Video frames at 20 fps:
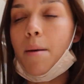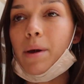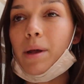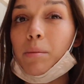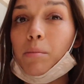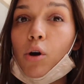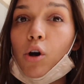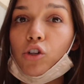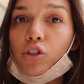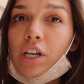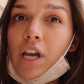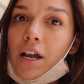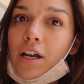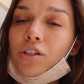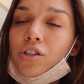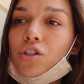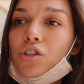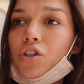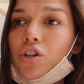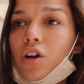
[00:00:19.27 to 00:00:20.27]
a bit more
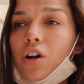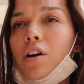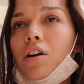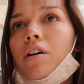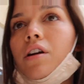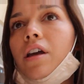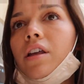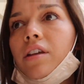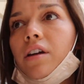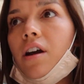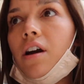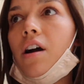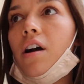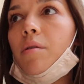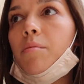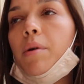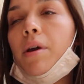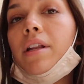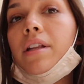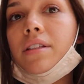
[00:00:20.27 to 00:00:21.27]
texture in the
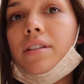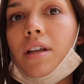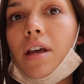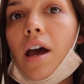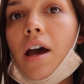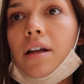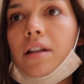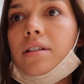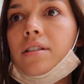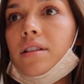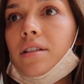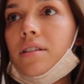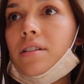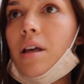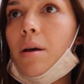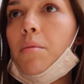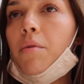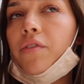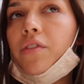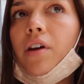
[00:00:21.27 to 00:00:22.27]
garment and
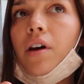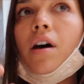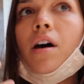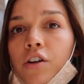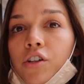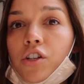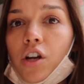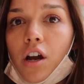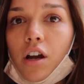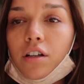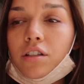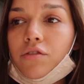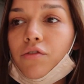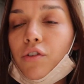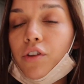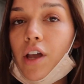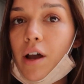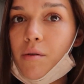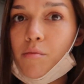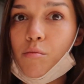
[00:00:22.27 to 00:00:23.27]
some of the shirts
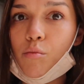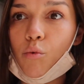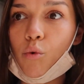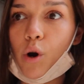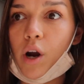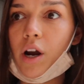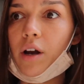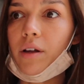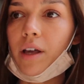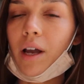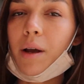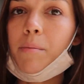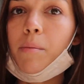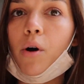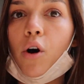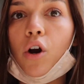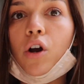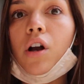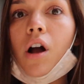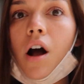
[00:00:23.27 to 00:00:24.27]
for them were like
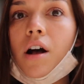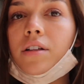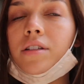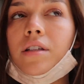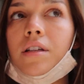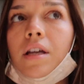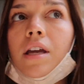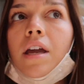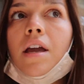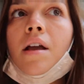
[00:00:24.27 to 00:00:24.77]
more cottony